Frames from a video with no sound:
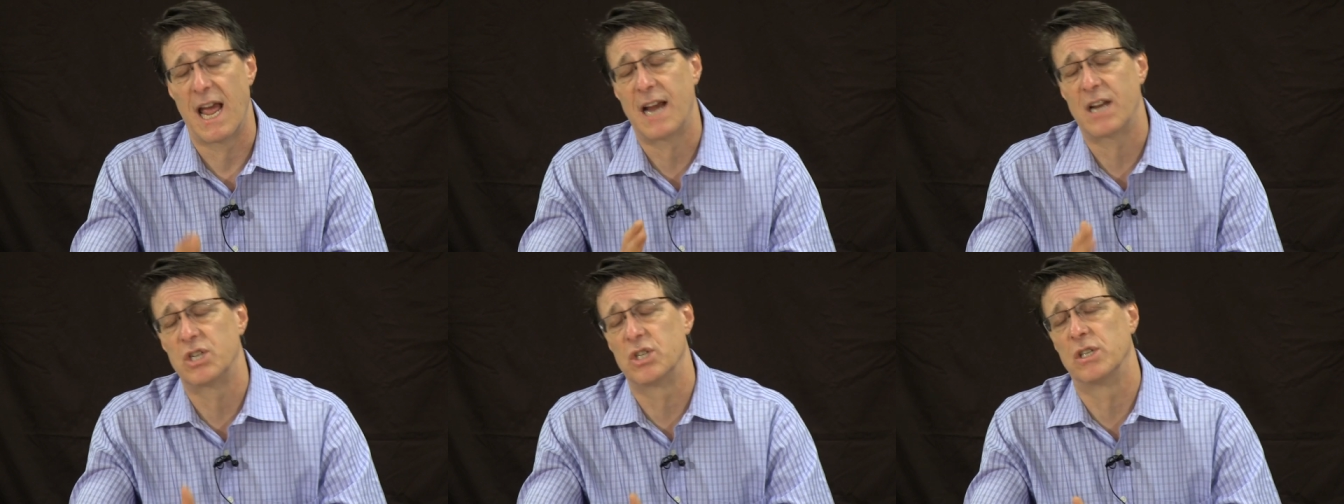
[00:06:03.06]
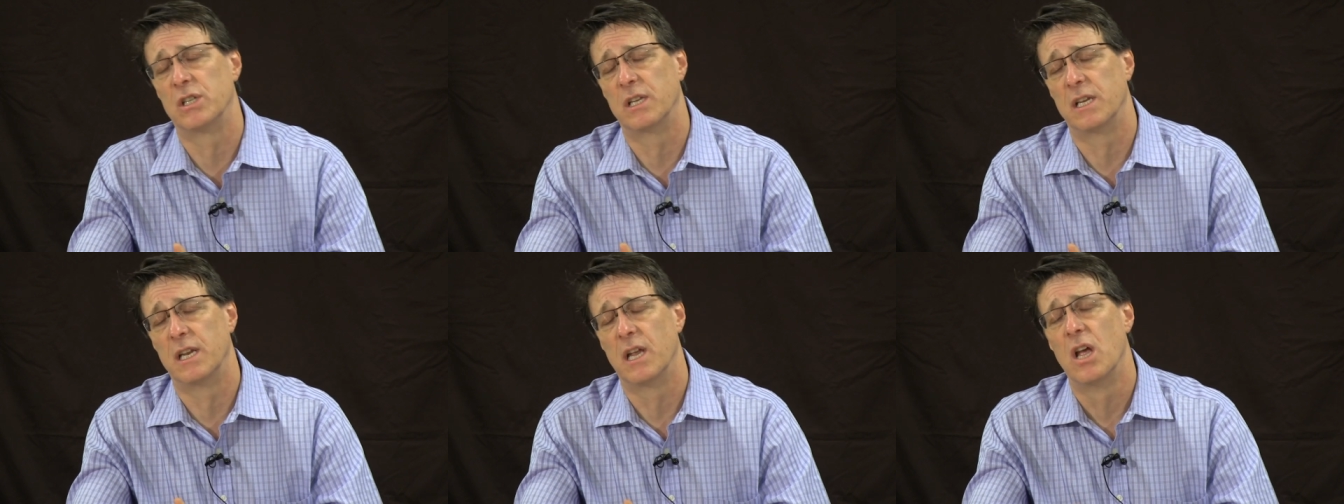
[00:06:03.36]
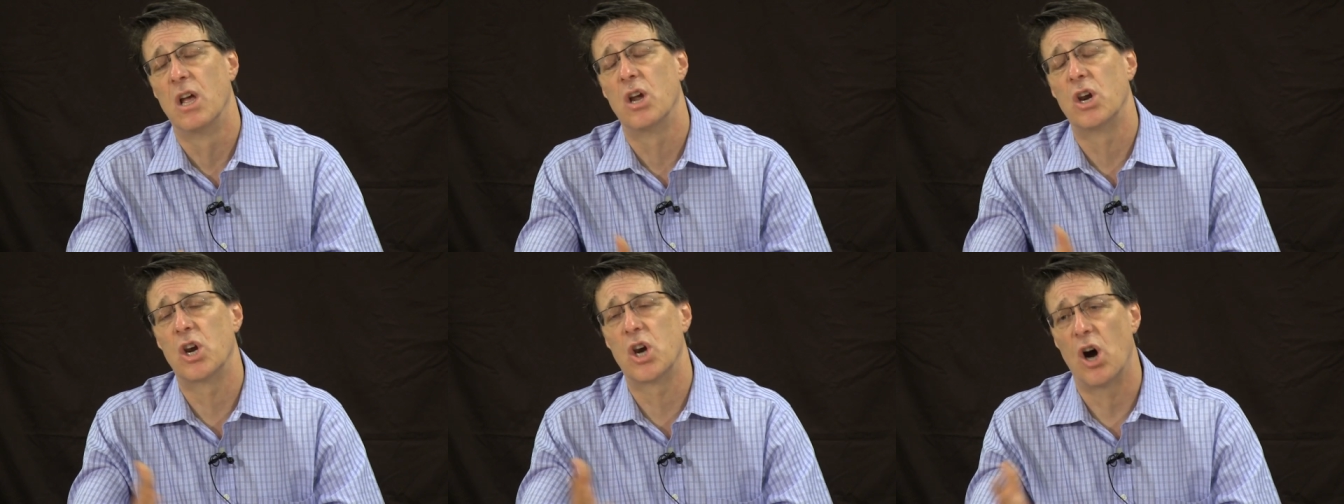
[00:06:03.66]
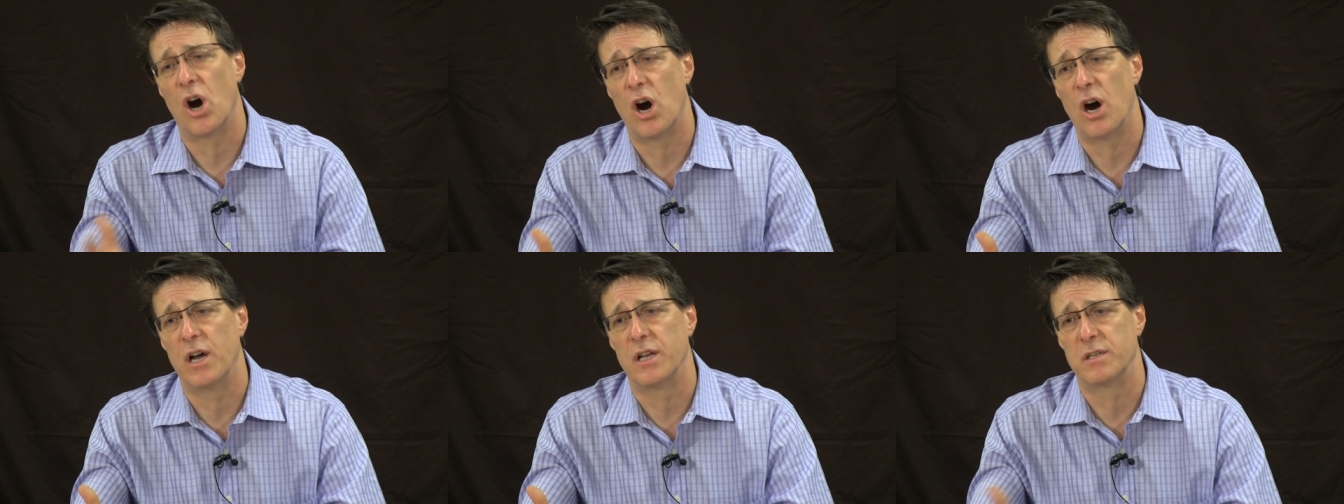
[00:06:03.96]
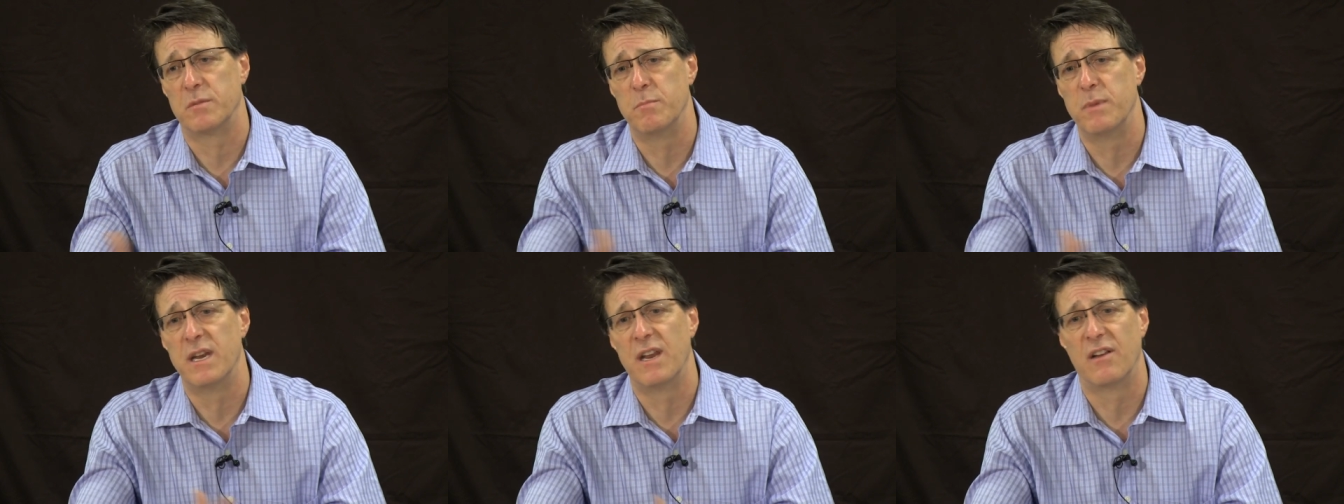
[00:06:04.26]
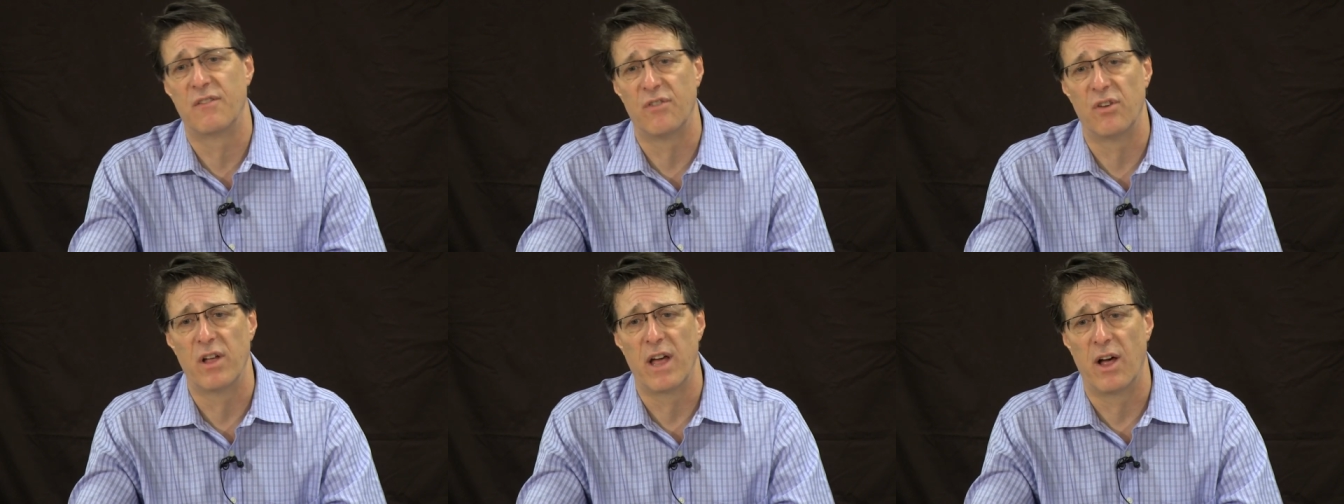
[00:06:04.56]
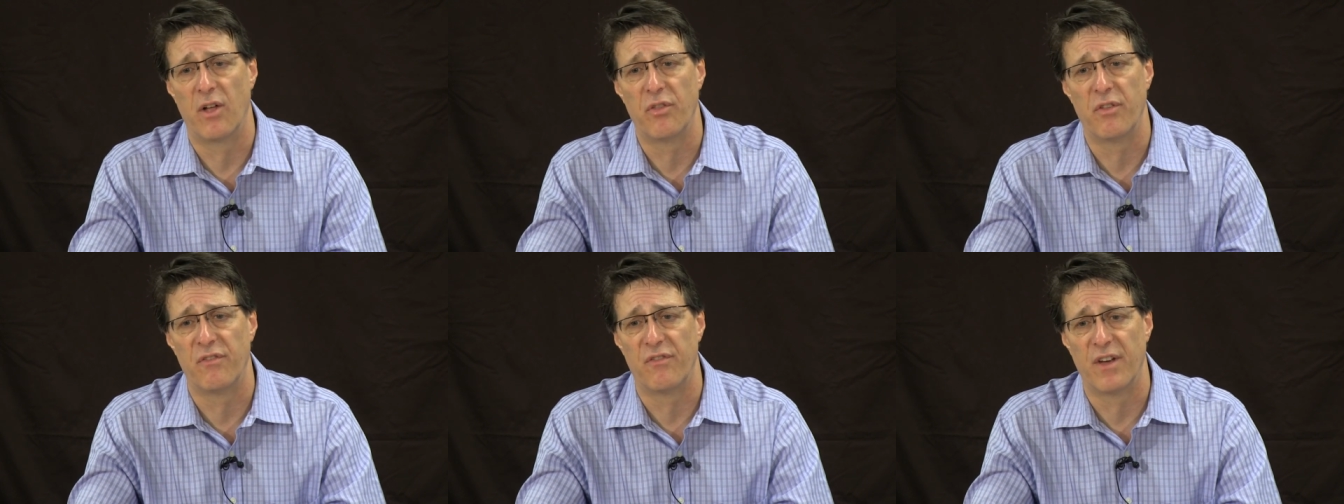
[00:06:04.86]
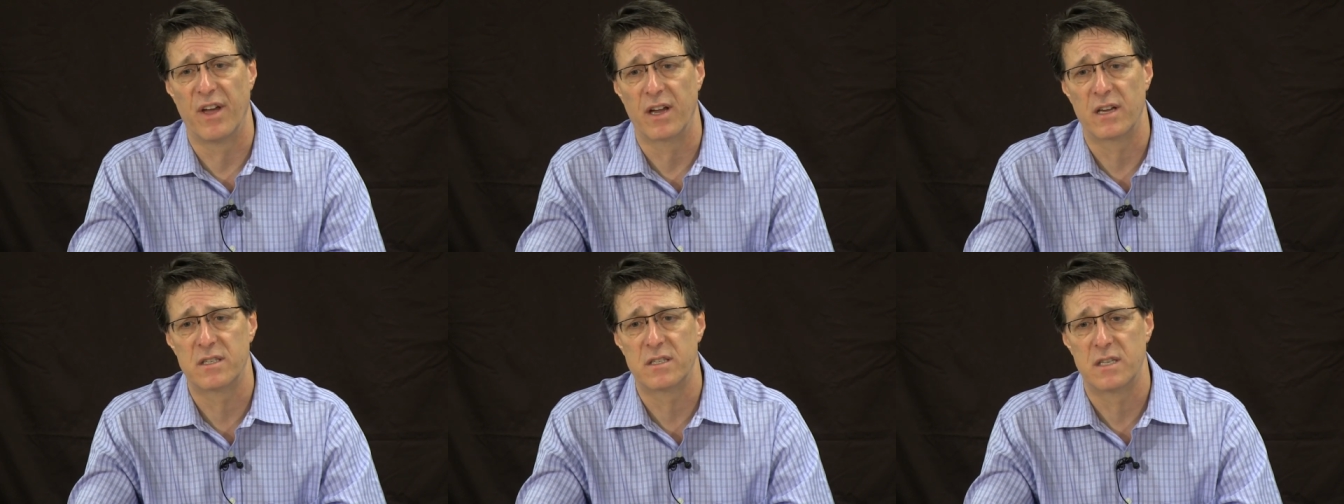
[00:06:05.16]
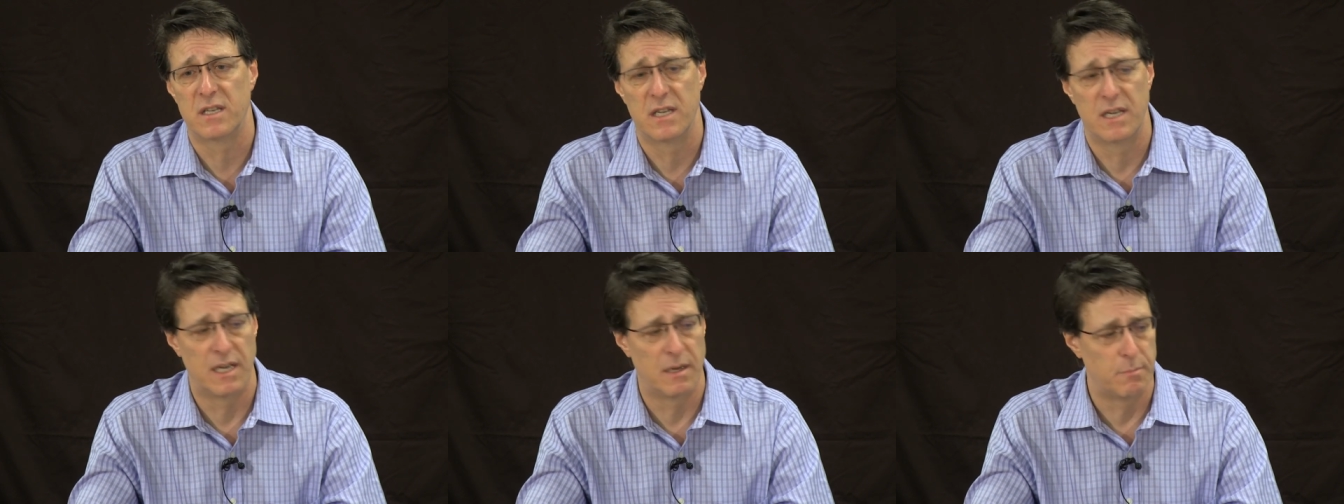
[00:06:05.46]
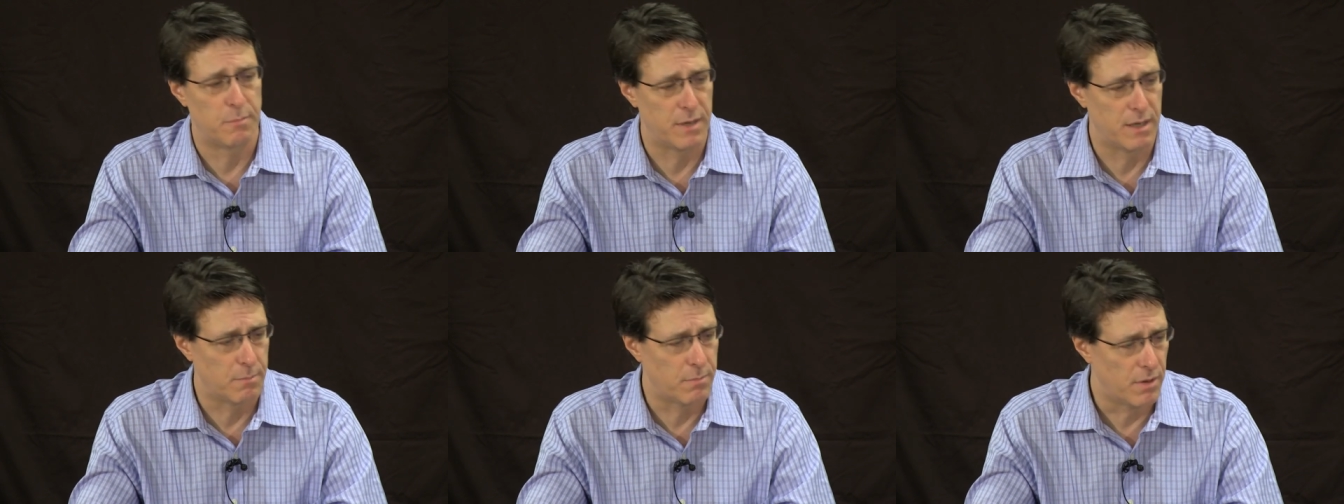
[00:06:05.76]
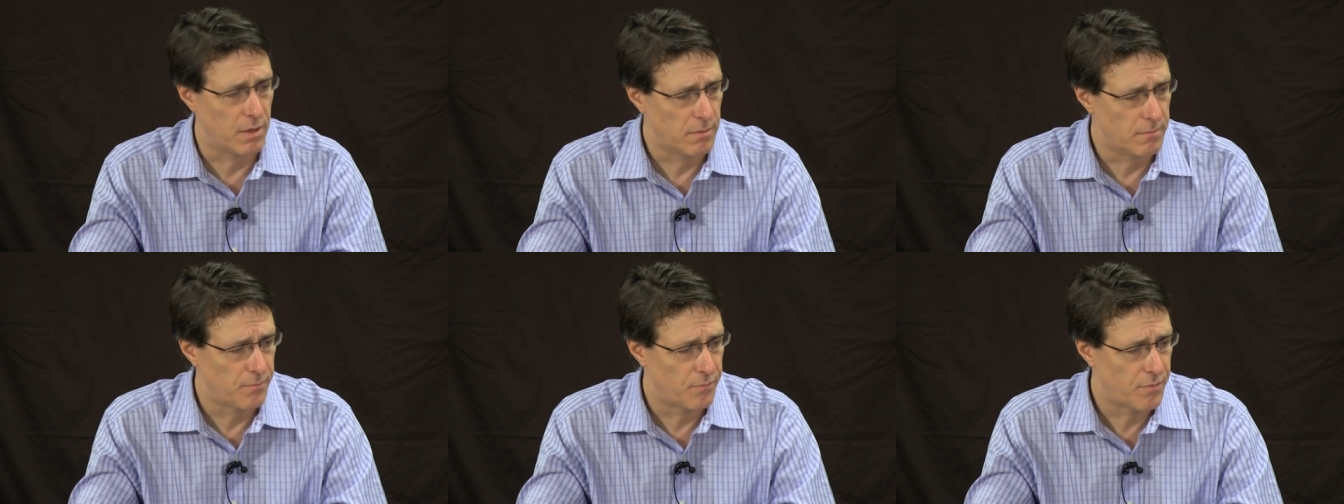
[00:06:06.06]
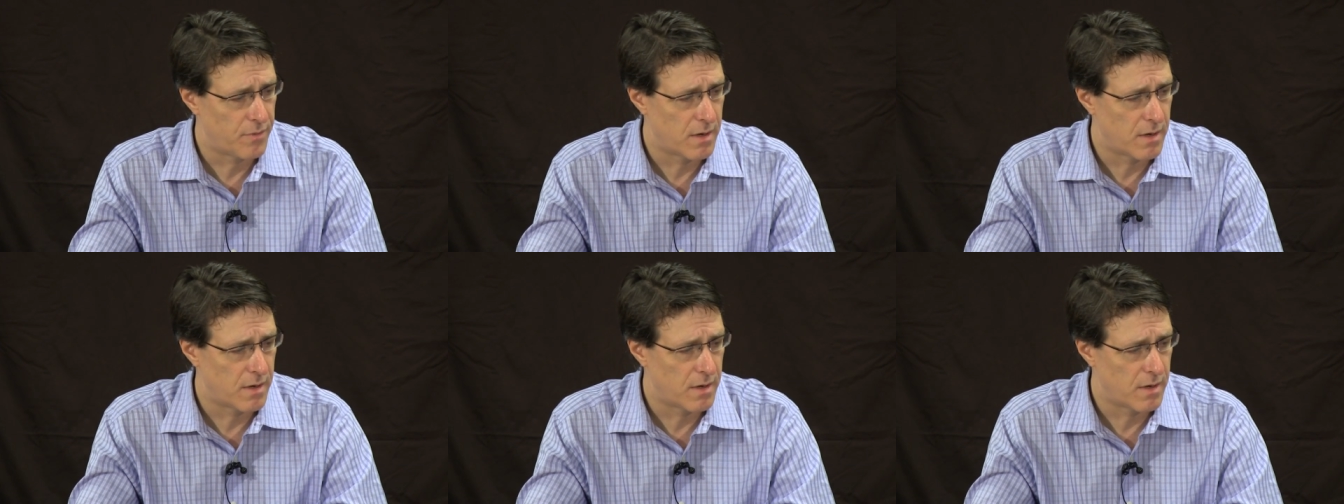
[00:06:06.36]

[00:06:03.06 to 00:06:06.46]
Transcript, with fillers: actually cause meaningful health effects in people.